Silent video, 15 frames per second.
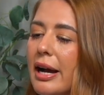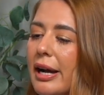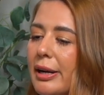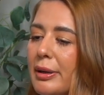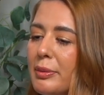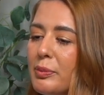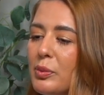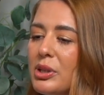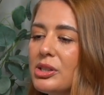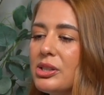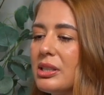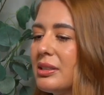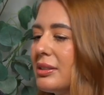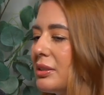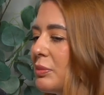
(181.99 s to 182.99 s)

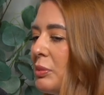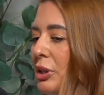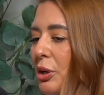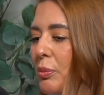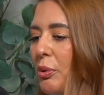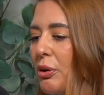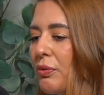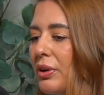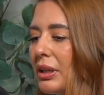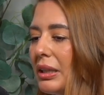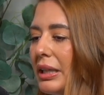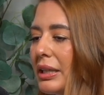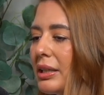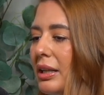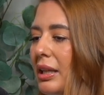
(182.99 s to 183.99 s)
which is,
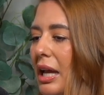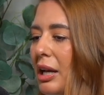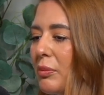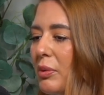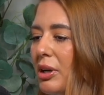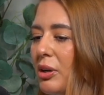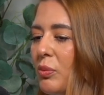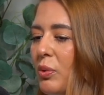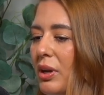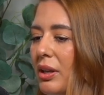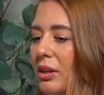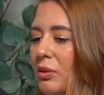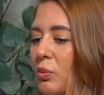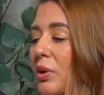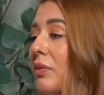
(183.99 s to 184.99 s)
perfectly in alignment with what